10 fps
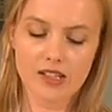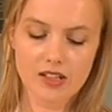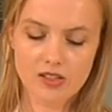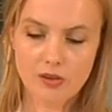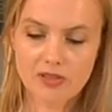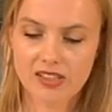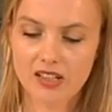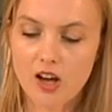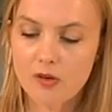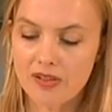So I'm just
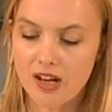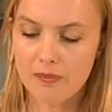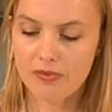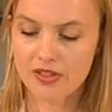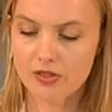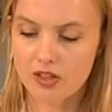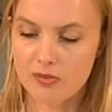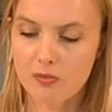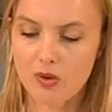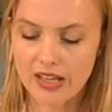going to open up the
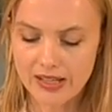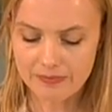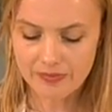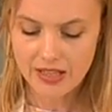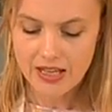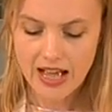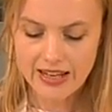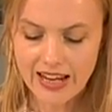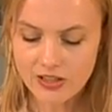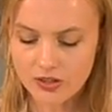document wallet,
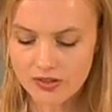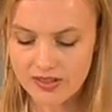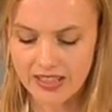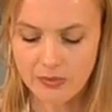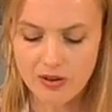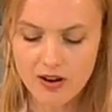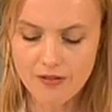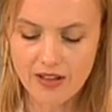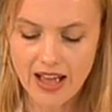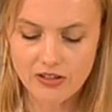and as you can see, where
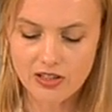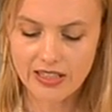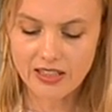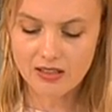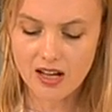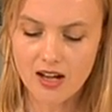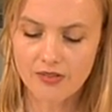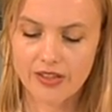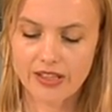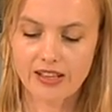I've actually cut
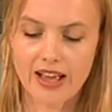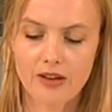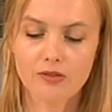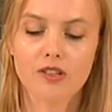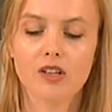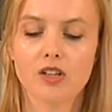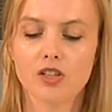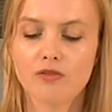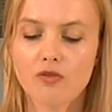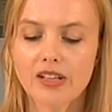these out,
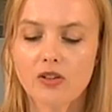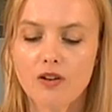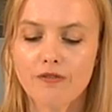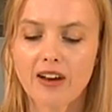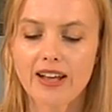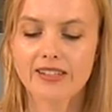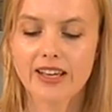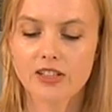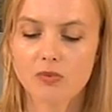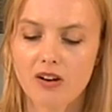you've already got a flat
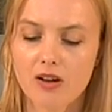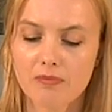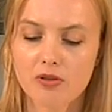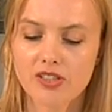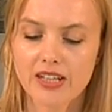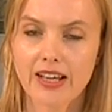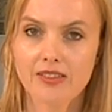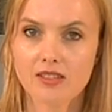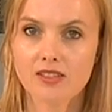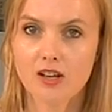edge where I've pushed it
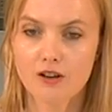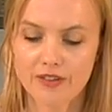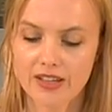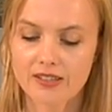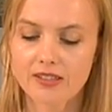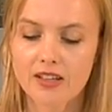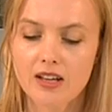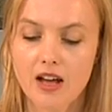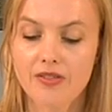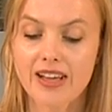against the surface,
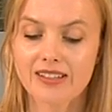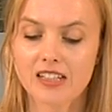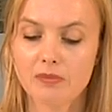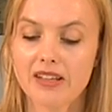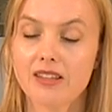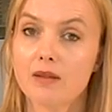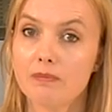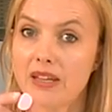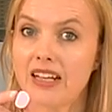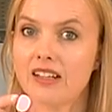and that's going to be the
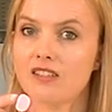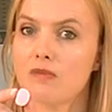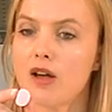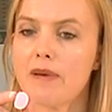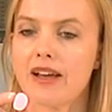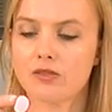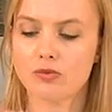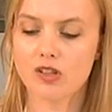beginnings of my petal.